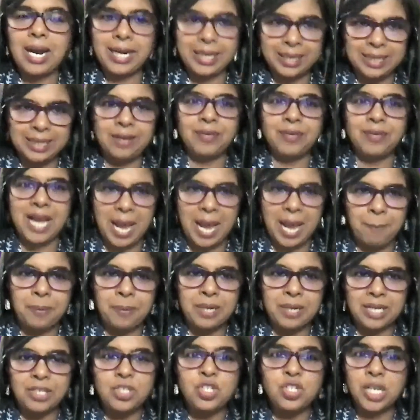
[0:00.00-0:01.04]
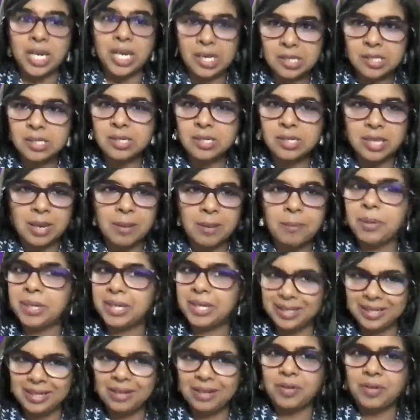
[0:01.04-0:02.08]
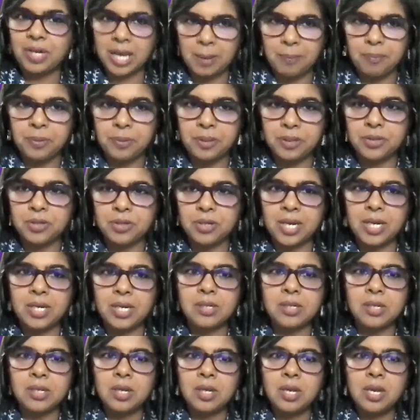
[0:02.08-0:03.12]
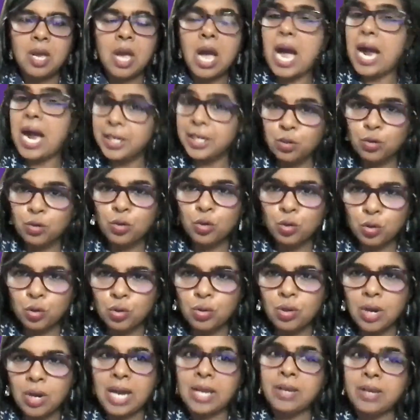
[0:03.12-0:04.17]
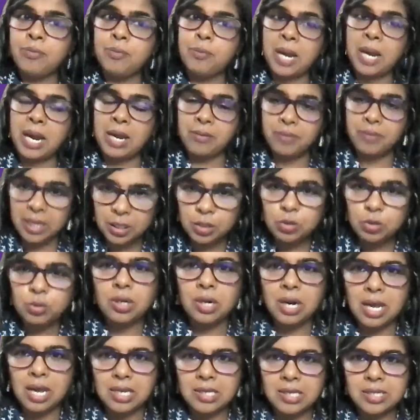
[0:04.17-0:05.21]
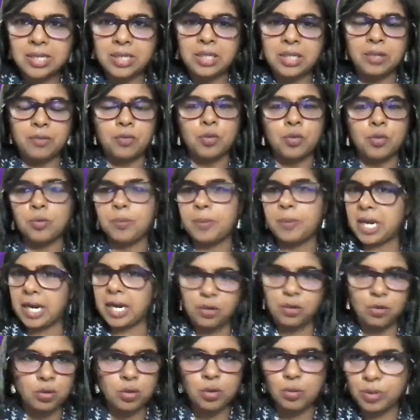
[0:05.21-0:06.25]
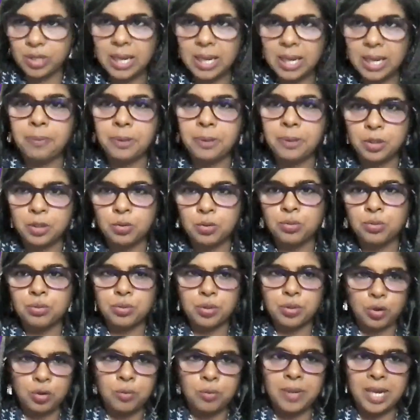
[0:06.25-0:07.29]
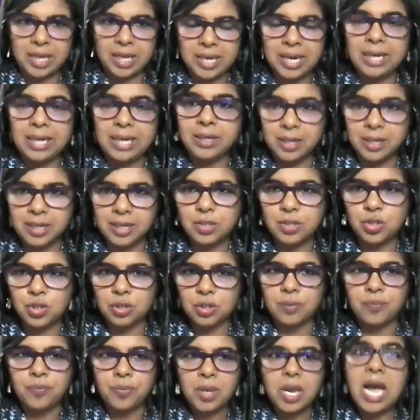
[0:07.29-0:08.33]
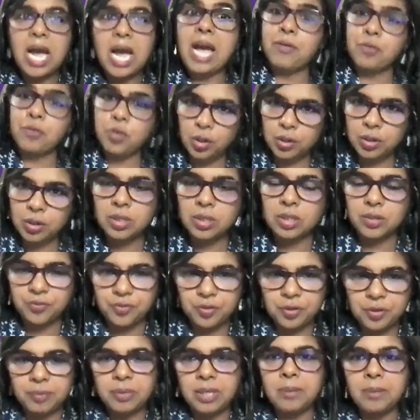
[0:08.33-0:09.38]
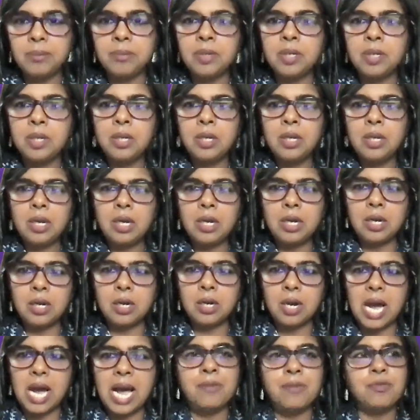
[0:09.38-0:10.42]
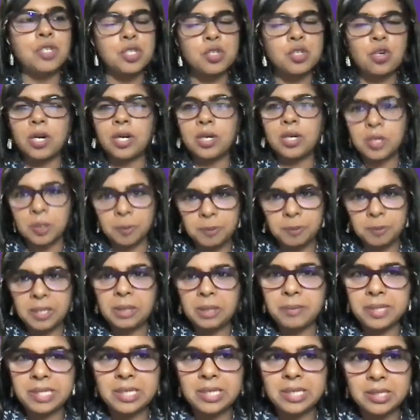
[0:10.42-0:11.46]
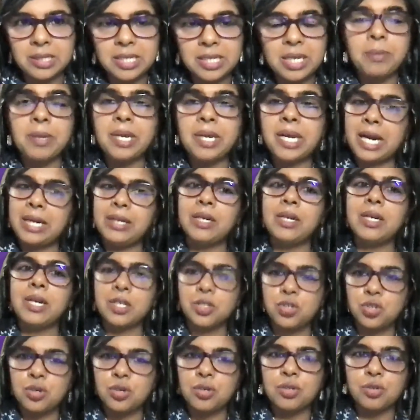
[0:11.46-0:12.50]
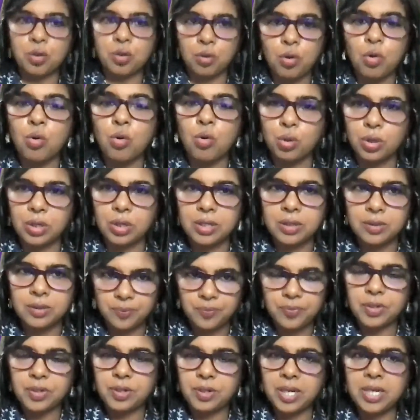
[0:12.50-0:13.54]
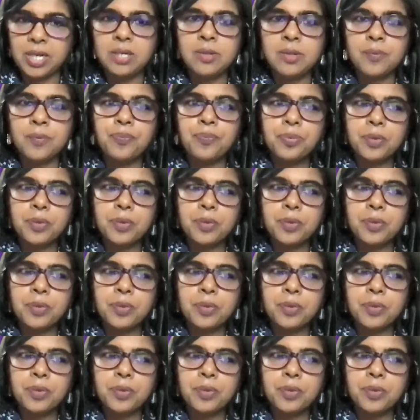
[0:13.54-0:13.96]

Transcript: It never happened. I chased them, but it never happened, right? I don't know. I went to the last interview, but I don't know what happened to, my candidature. I've not heard from them. I've just got a cryptic message saying my candidature is on hold, right?